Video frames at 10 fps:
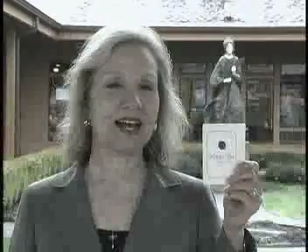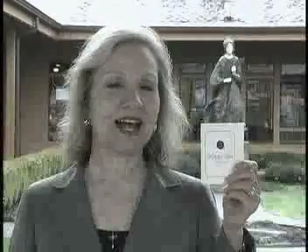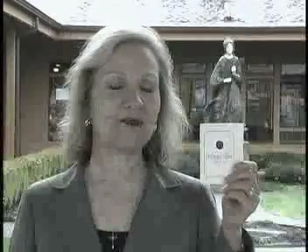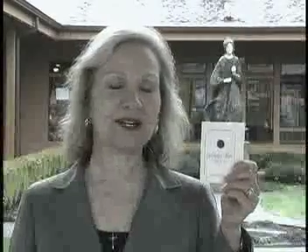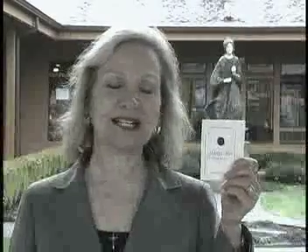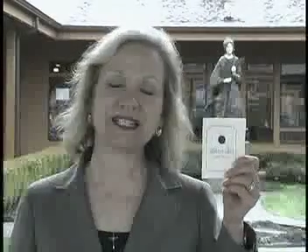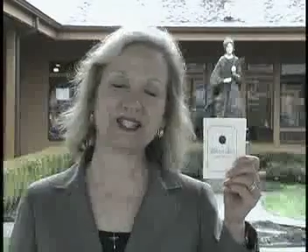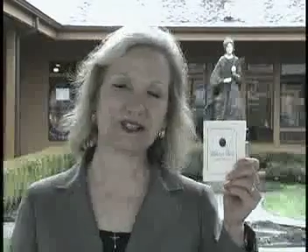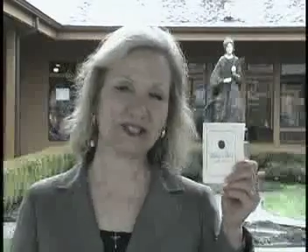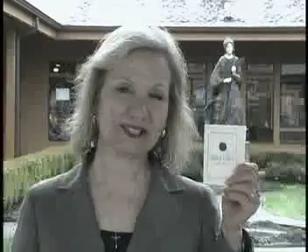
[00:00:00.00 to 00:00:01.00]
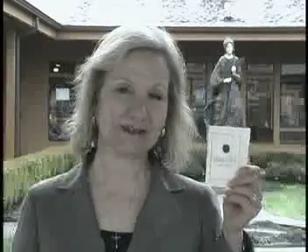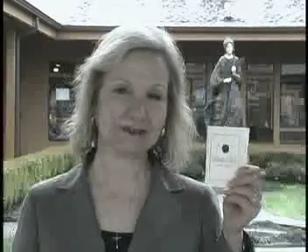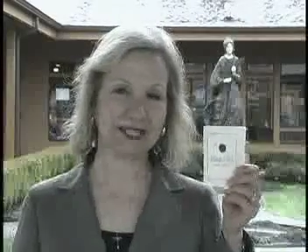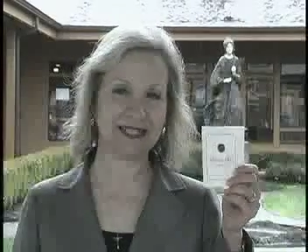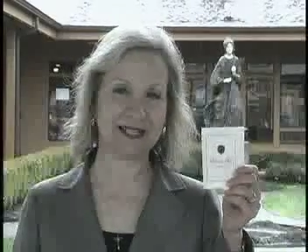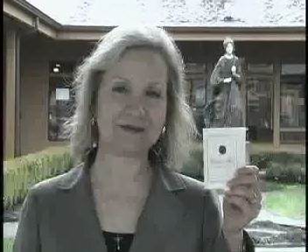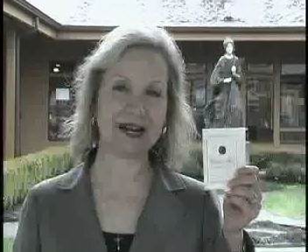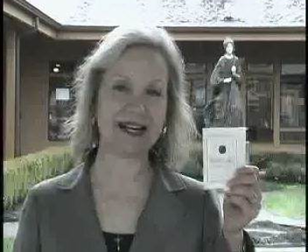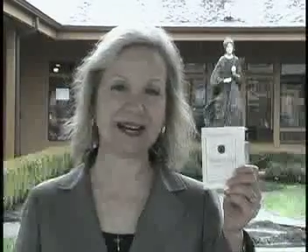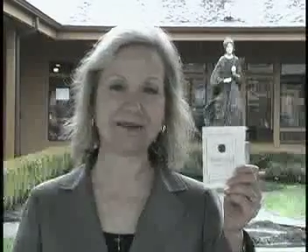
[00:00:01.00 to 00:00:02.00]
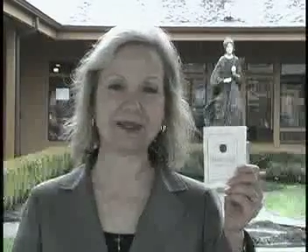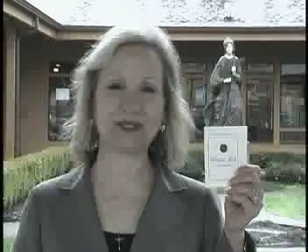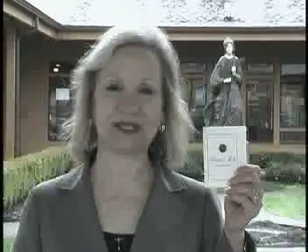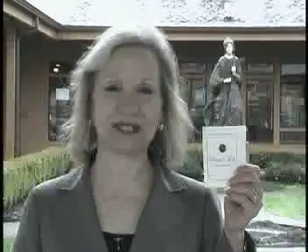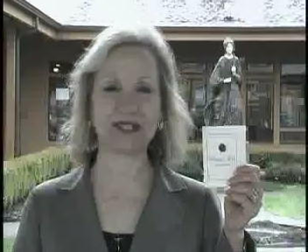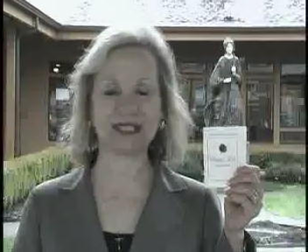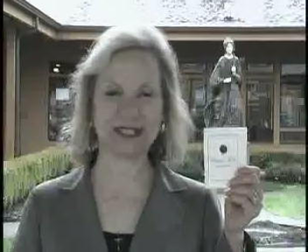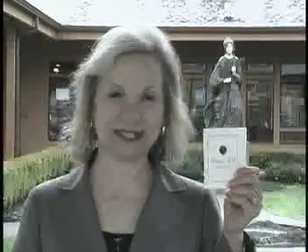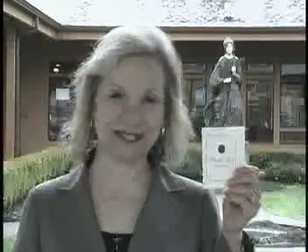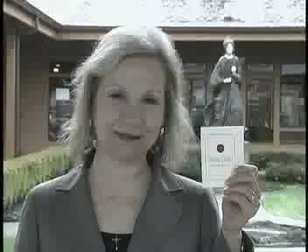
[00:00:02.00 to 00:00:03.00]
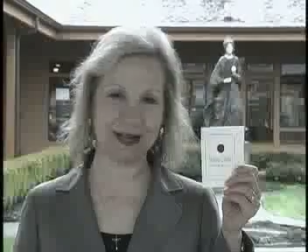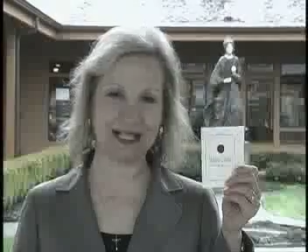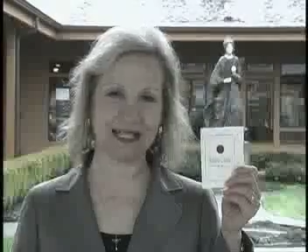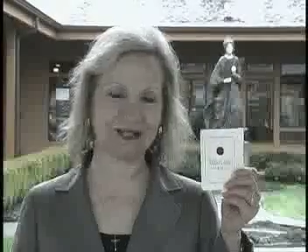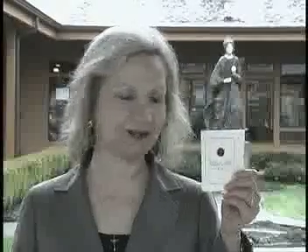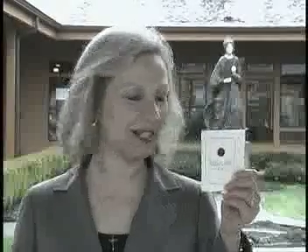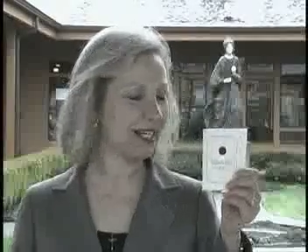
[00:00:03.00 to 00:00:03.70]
I wanted to show you something that might help you in your decision making.